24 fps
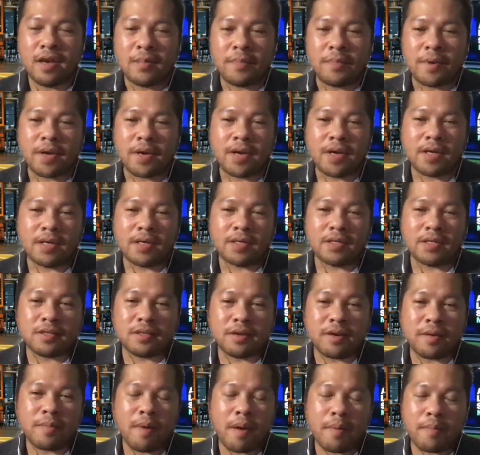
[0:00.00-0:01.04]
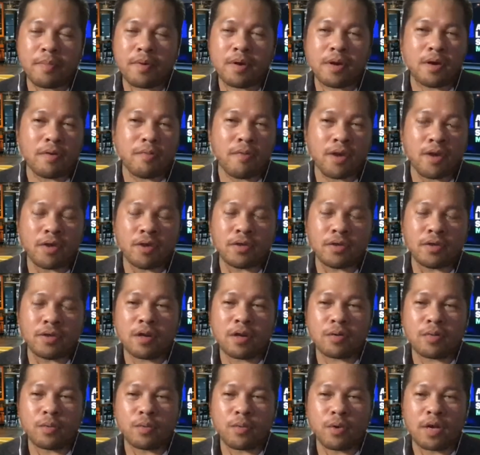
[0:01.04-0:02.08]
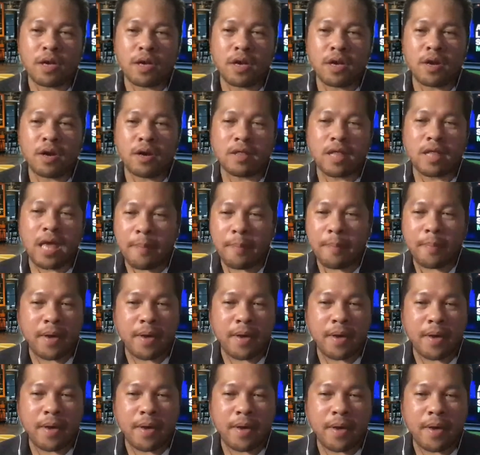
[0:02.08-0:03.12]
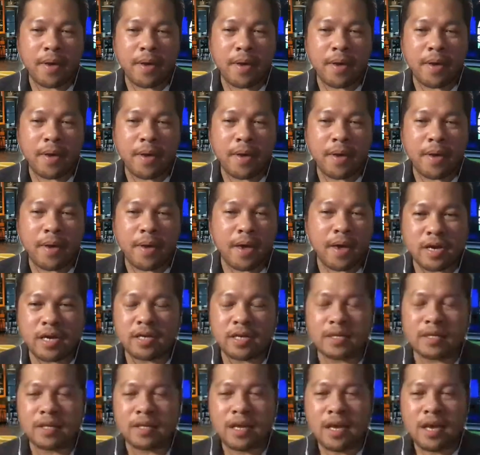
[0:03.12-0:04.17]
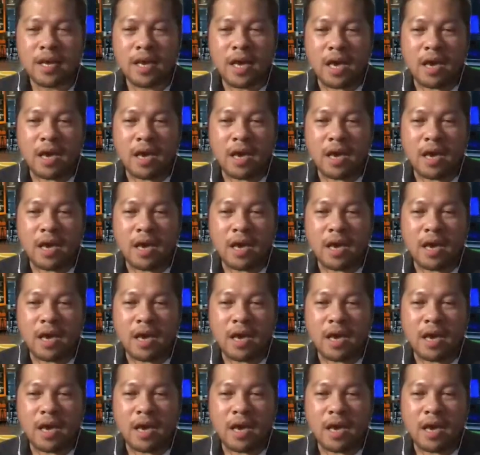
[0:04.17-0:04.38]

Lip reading: Because remember, when you start working on epics, user stories,